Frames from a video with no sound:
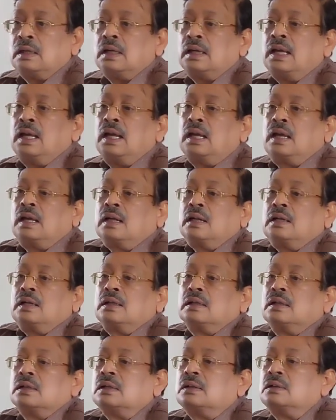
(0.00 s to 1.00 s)

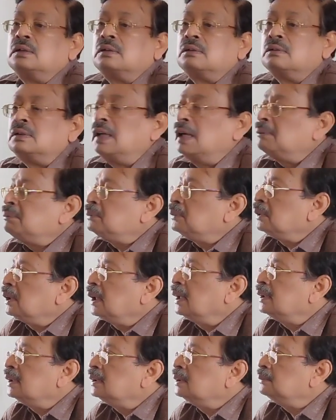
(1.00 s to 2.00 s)
Here we have to
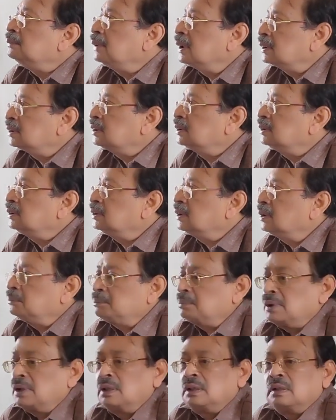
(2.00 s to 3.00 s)
get the fasting
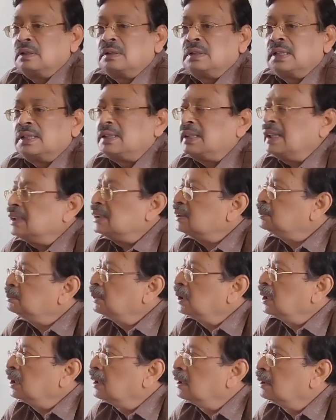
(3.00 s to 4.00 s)
sample, the test
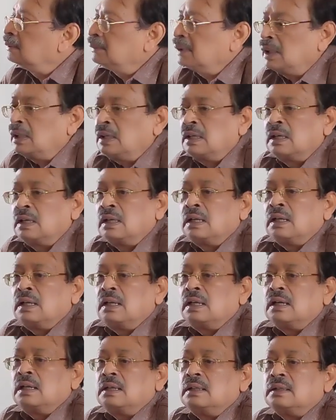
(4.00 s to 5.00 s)
meal given,
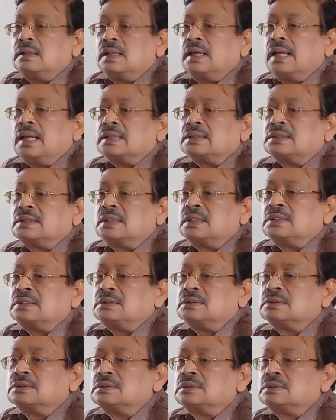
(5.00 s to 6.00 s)
the gastric
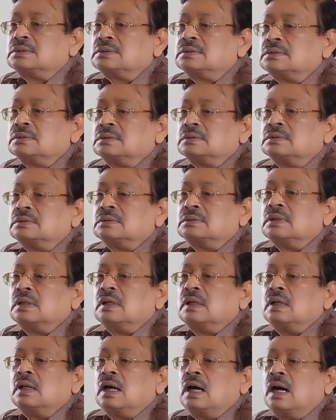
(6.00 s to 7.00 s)
juice
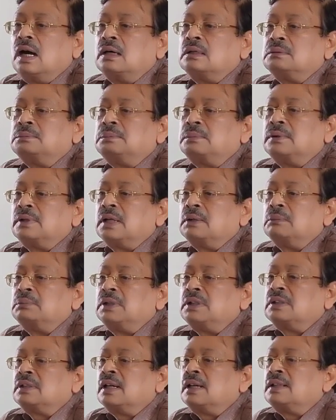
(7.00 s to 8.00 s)
output
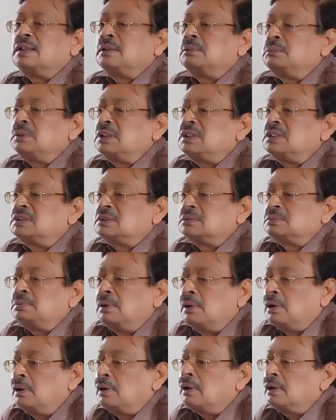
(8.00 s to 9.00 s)
every 30 minutes
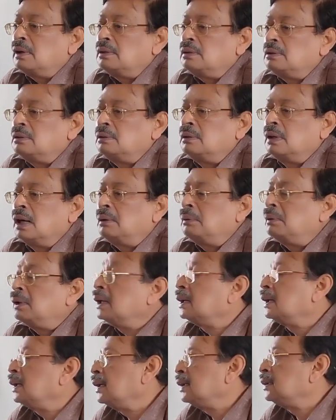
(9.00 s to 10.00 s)
for 2
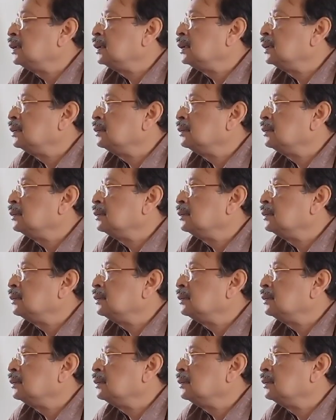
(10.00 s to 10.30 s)
hours collected.